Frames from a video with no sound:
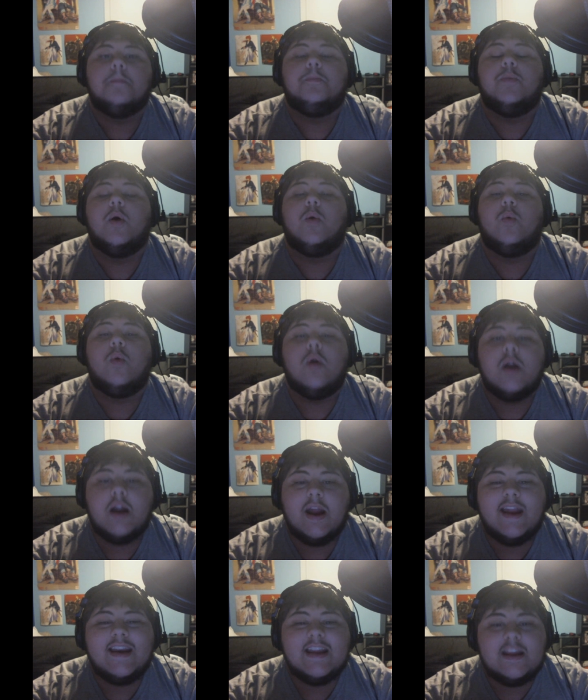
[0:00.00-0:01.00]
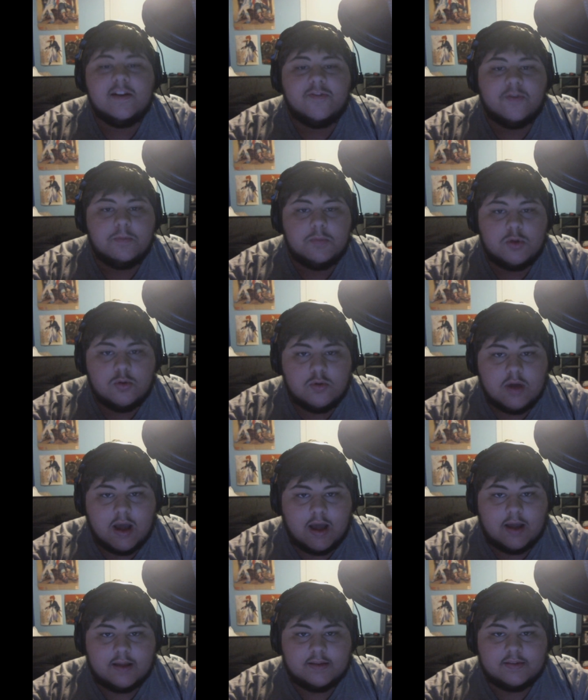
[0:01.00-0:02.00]
But what I need from you
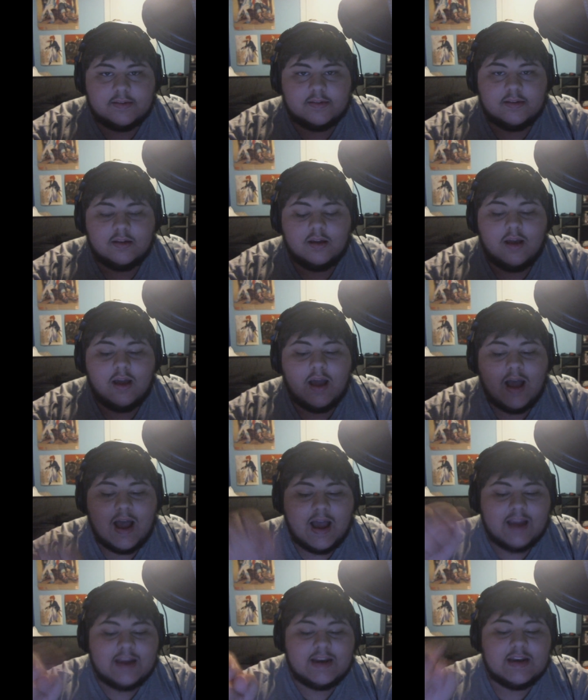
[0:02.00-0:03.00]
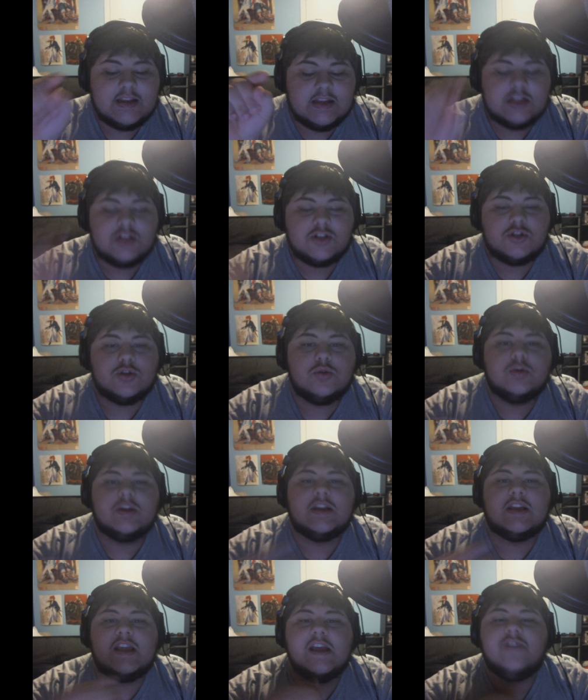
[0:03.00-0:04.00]
guys, I need you to
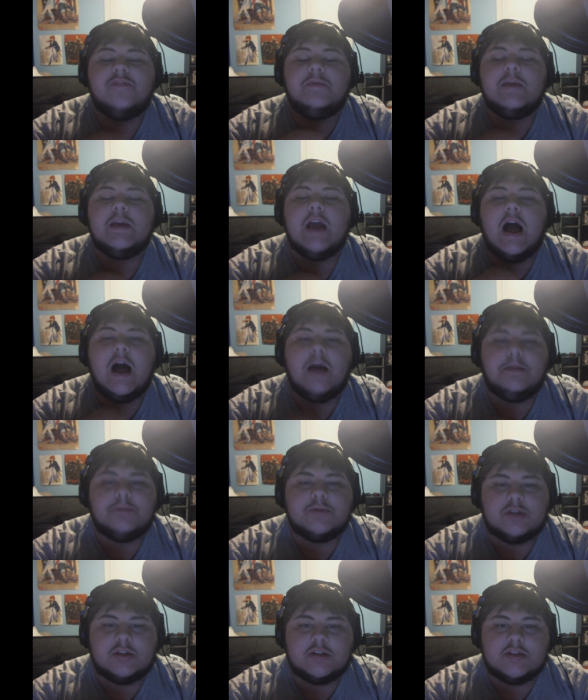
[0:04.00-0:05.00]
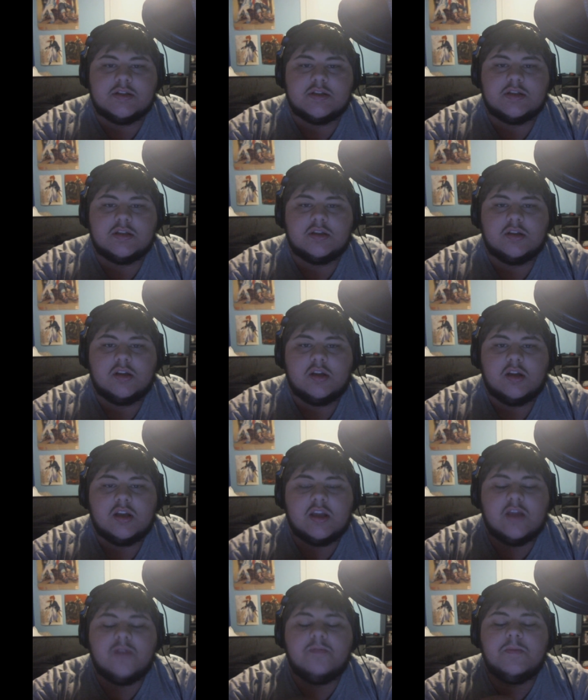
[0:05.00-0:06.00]
give me options,
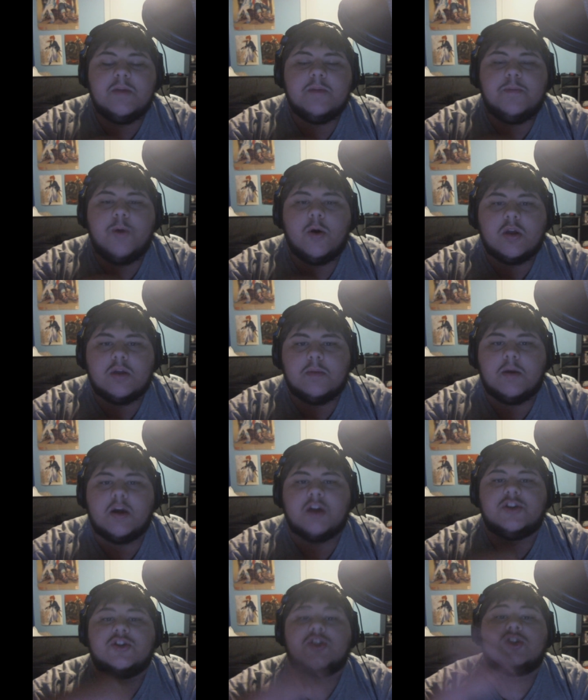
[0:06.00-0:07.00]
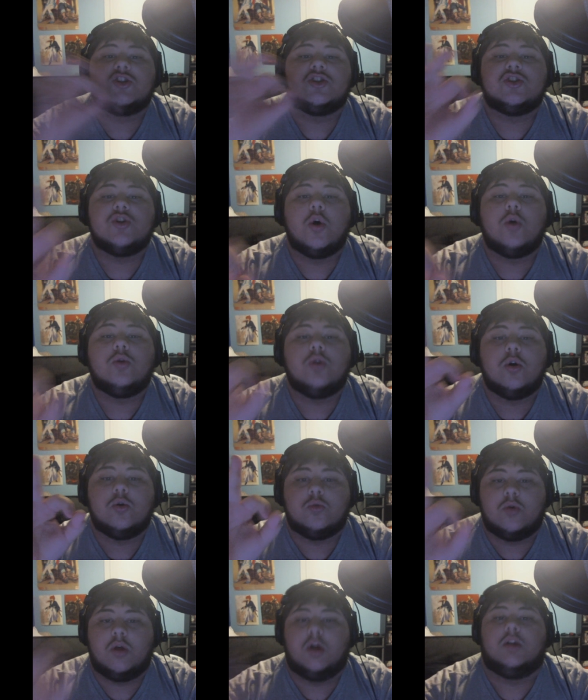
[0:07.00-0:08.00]
give me Pokemon to solo
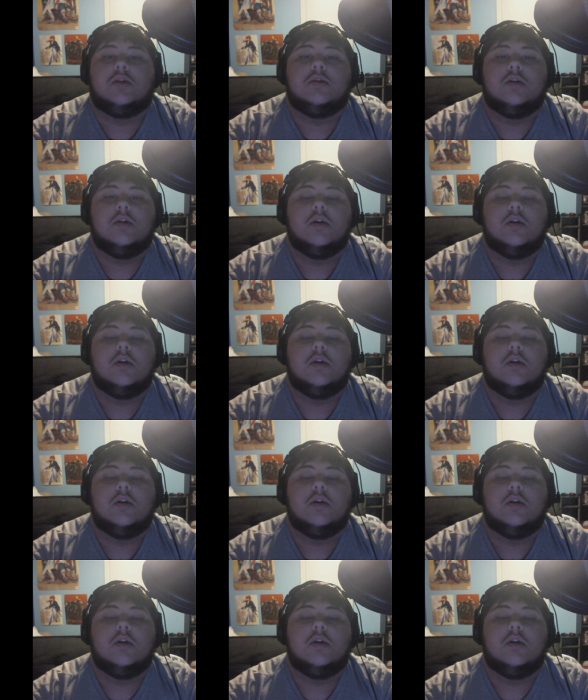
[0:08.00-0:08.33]
run.